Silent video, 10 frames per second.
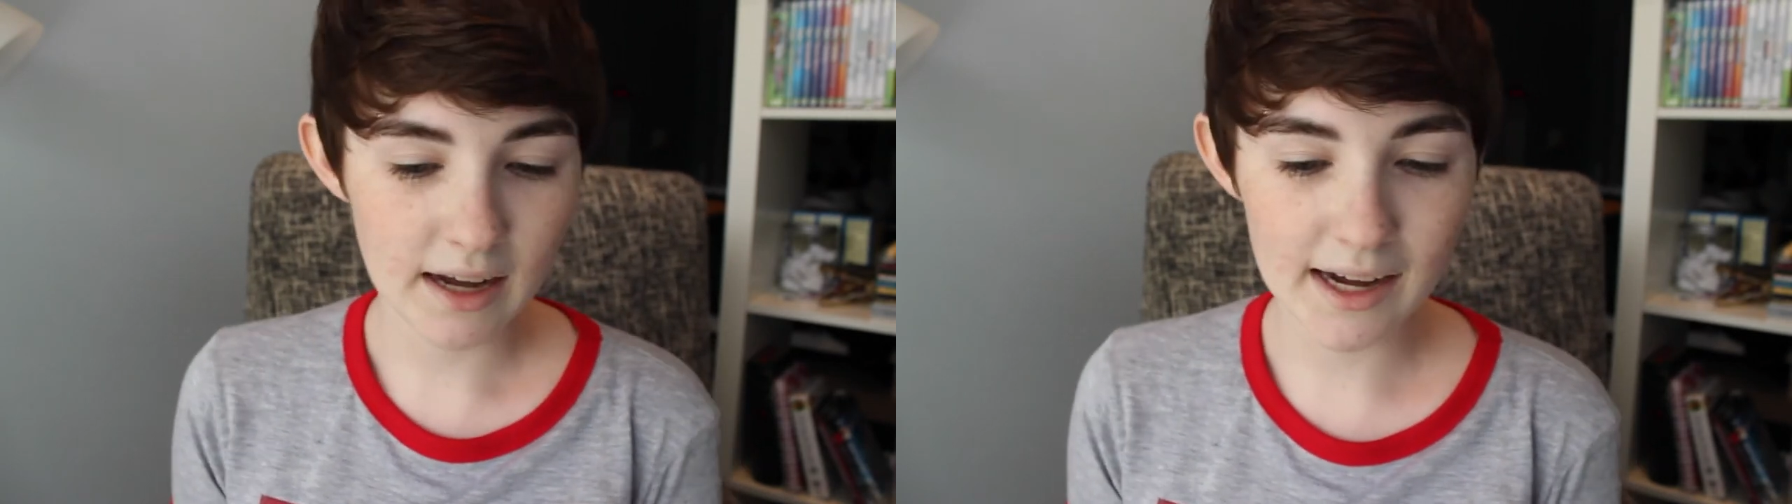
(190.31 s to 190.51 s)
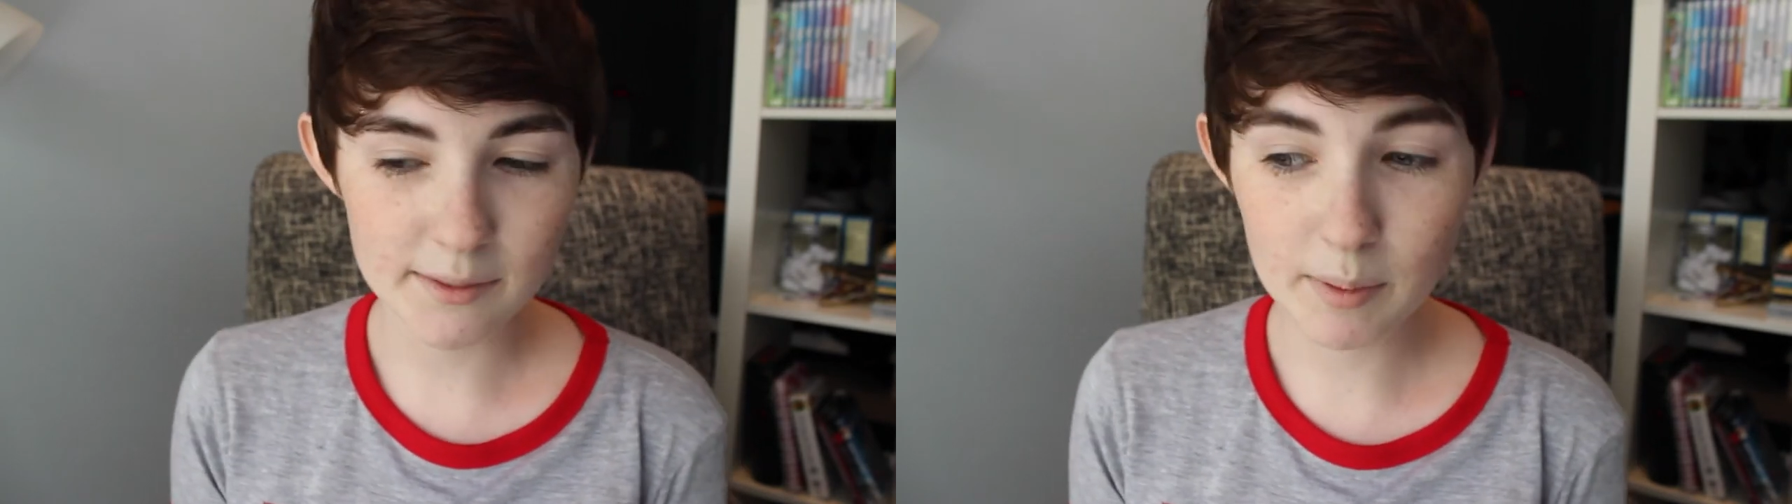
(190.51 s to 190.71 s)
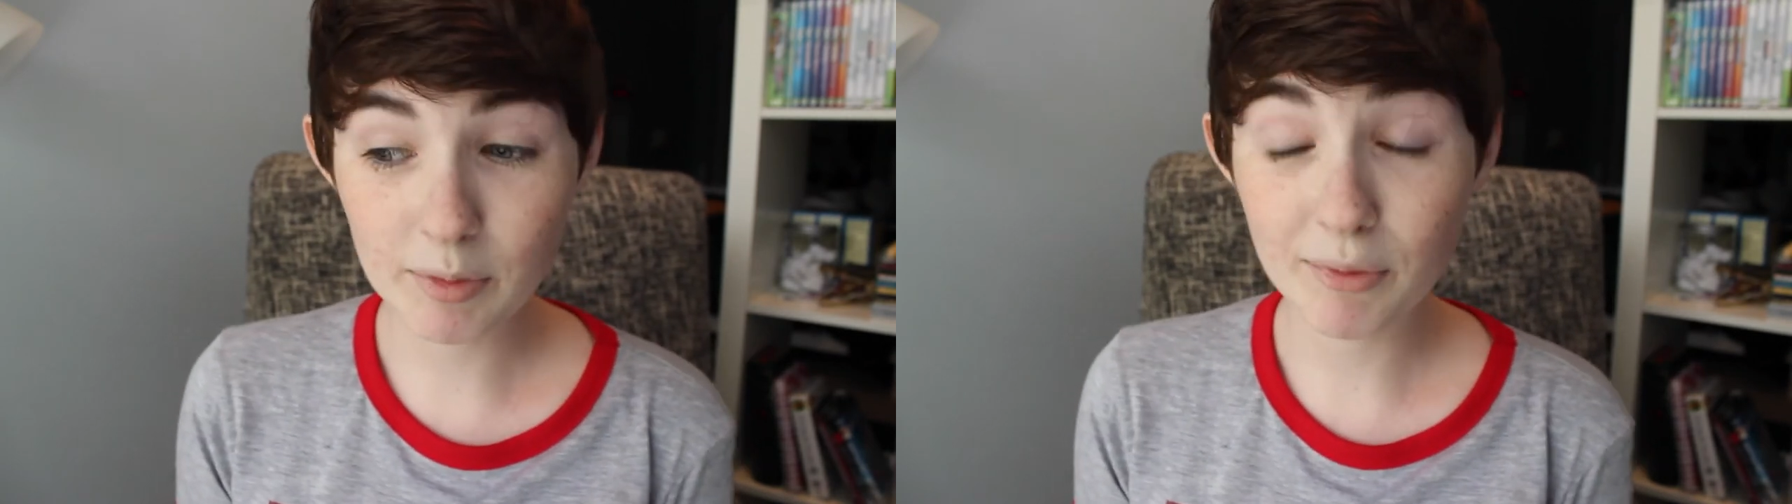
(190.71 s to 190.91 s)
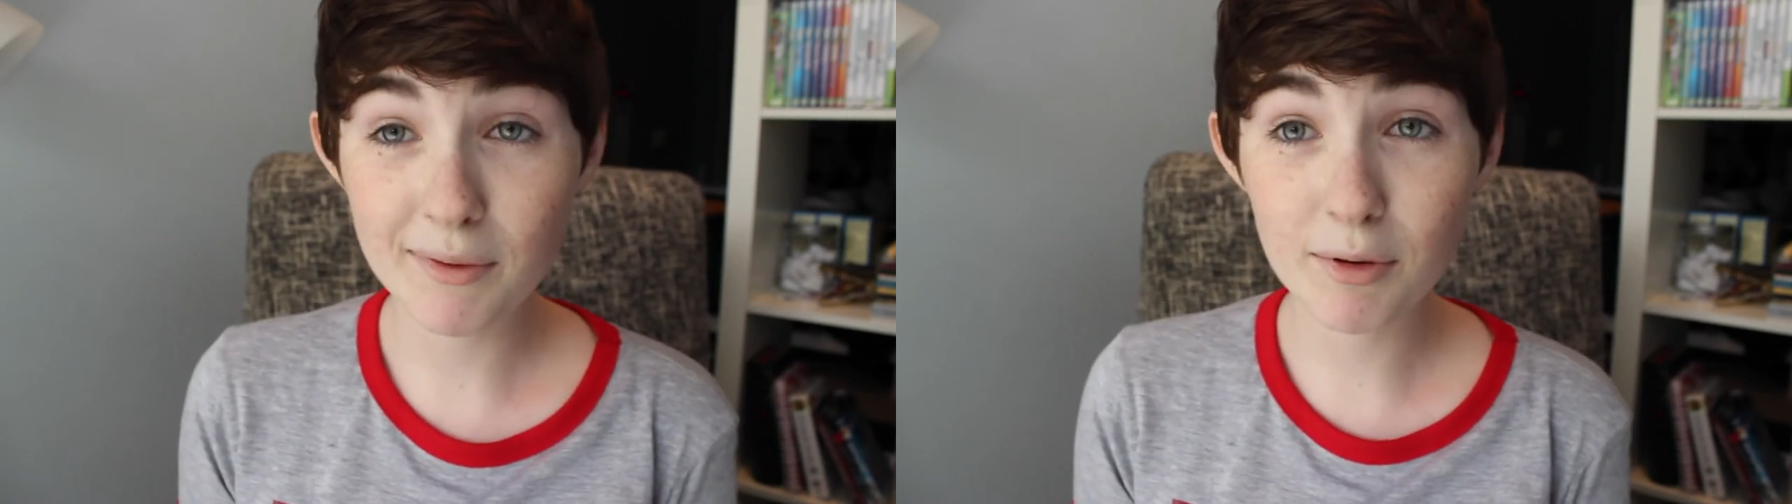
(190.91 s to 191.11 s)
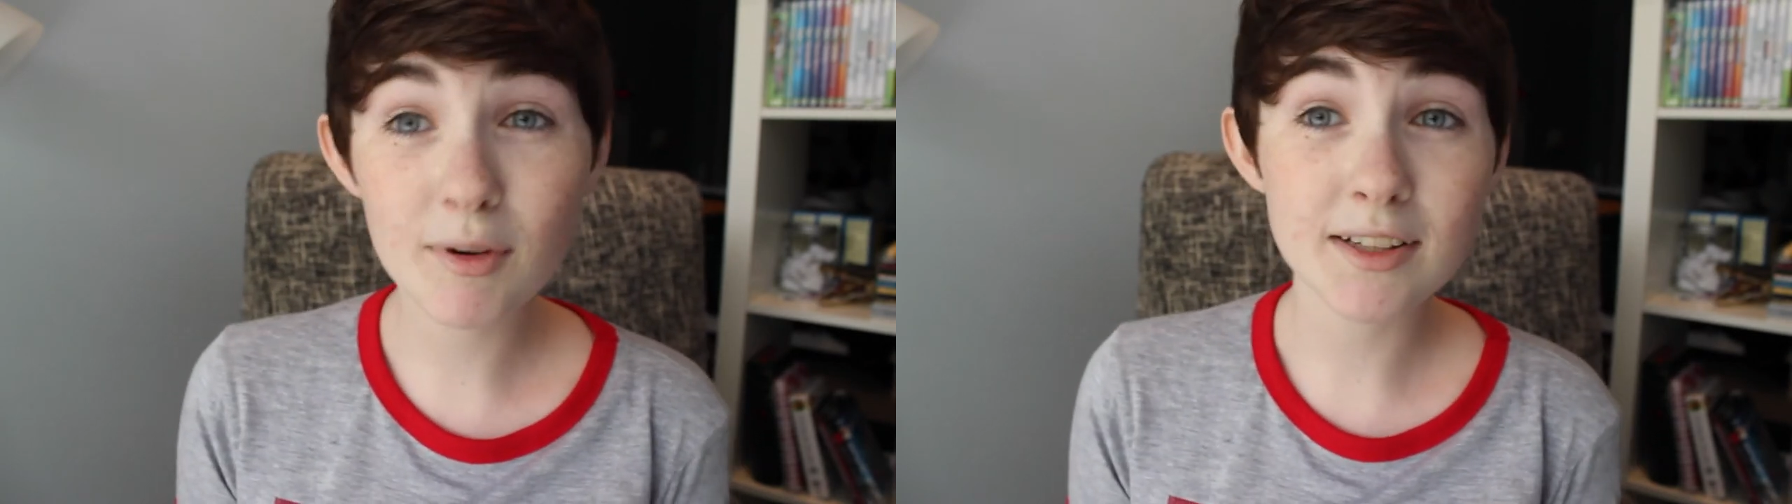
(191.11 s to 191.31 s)
I remember
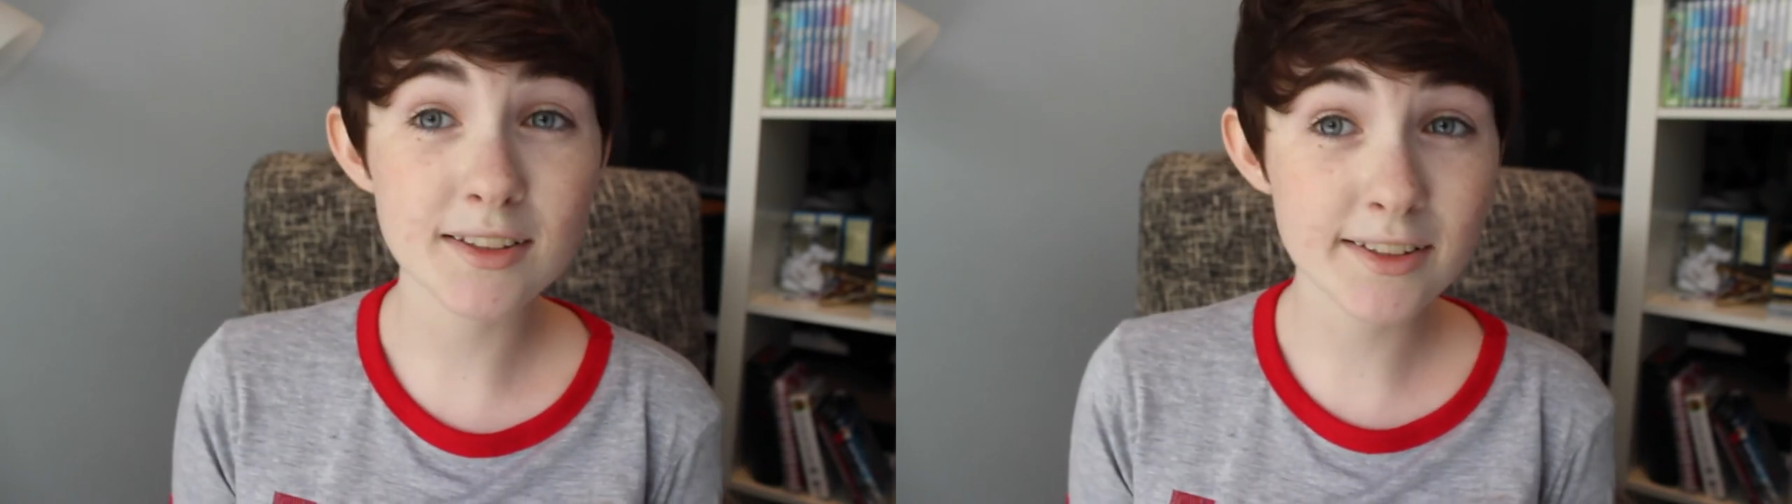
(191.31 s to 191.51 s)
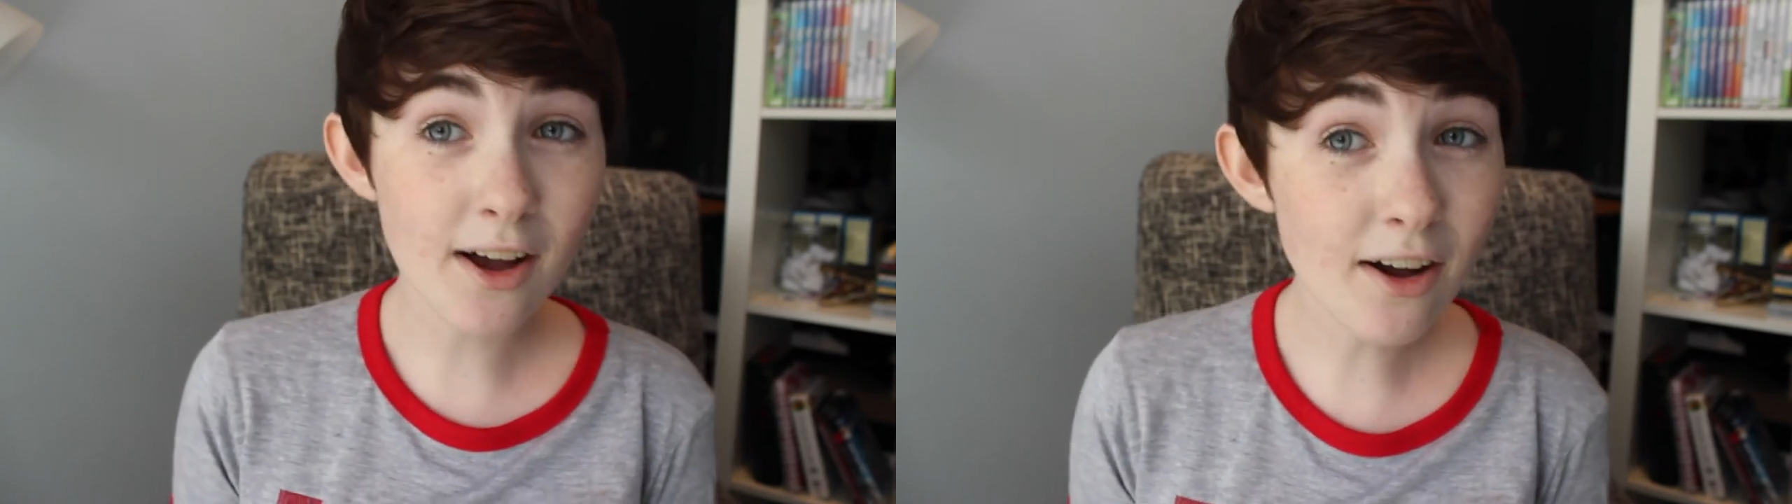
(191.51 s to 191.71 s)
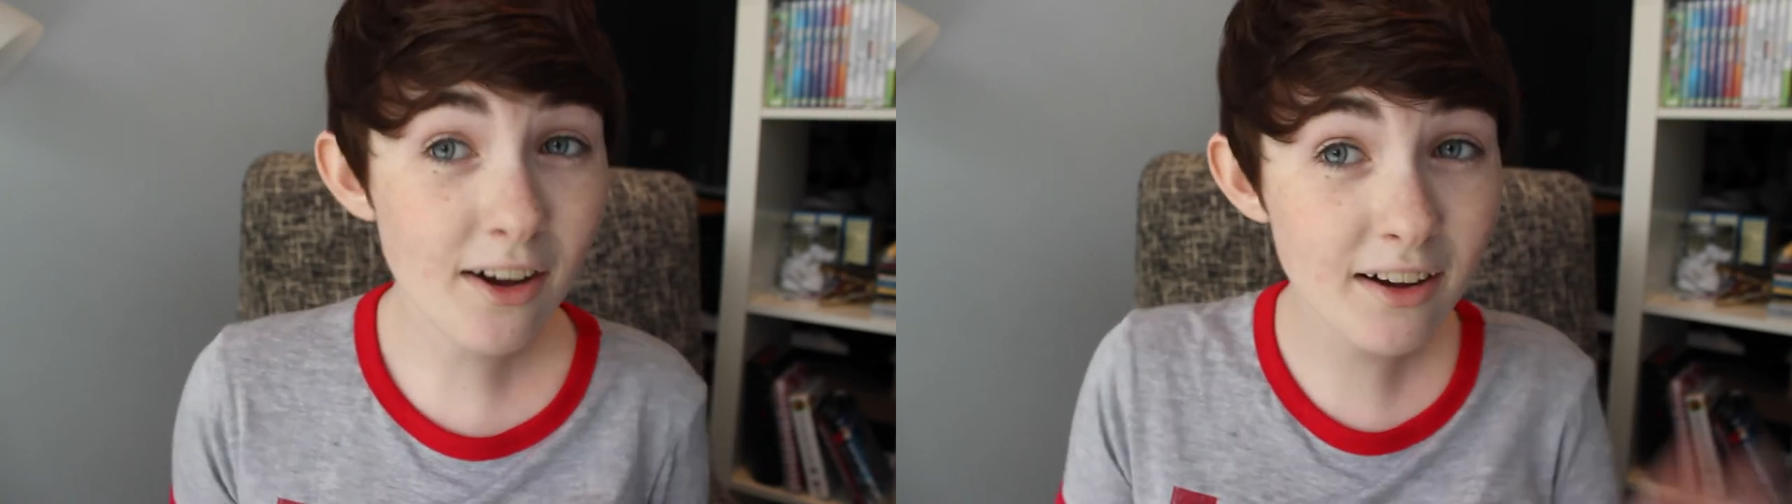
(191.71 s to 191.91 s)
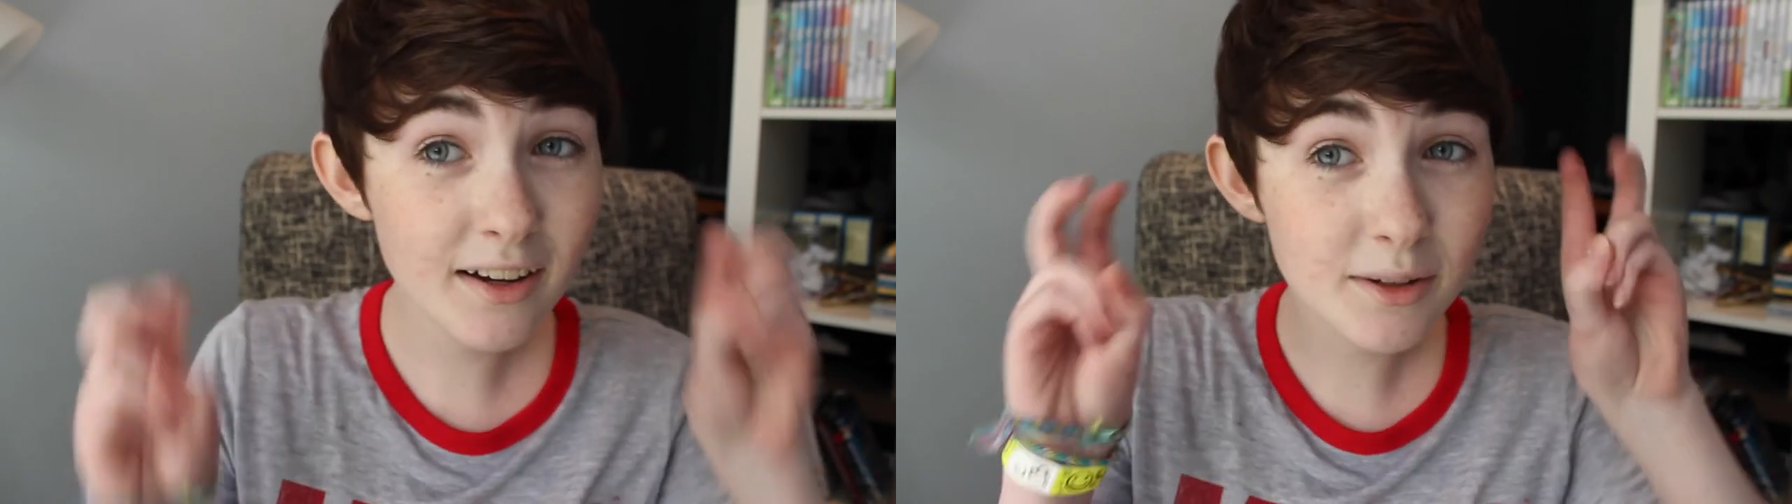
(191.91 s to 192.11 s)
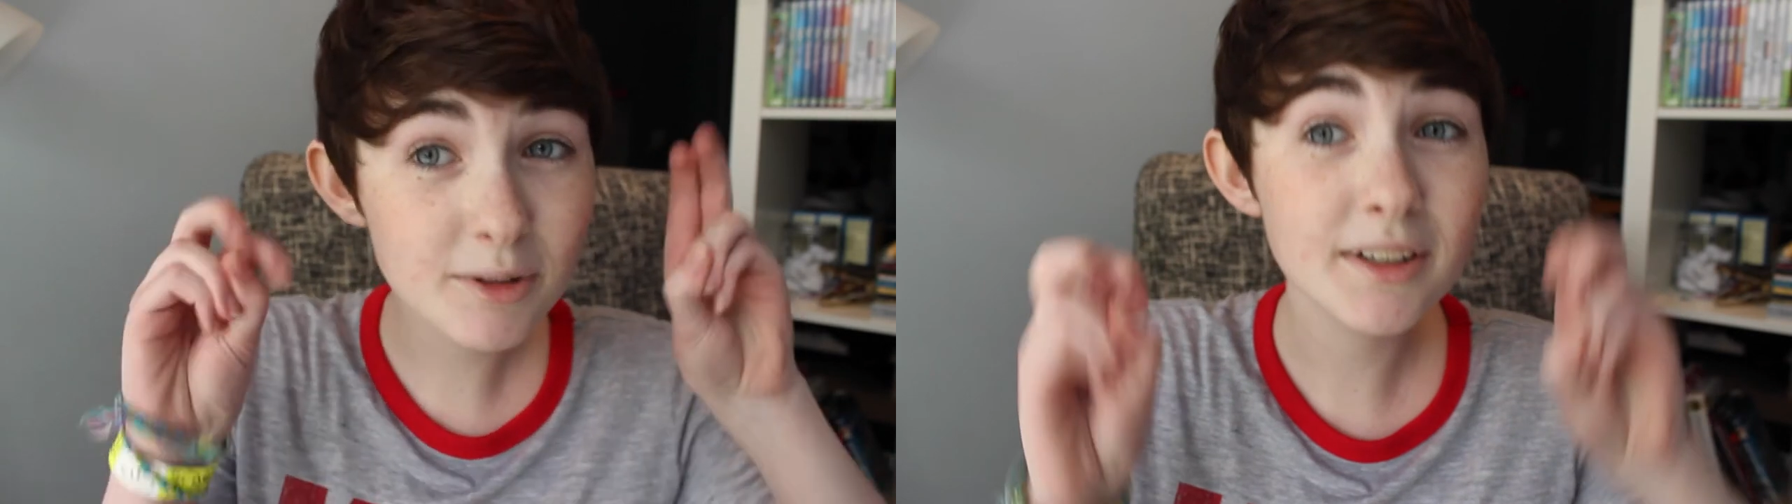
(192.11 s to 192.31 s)
we wrote a song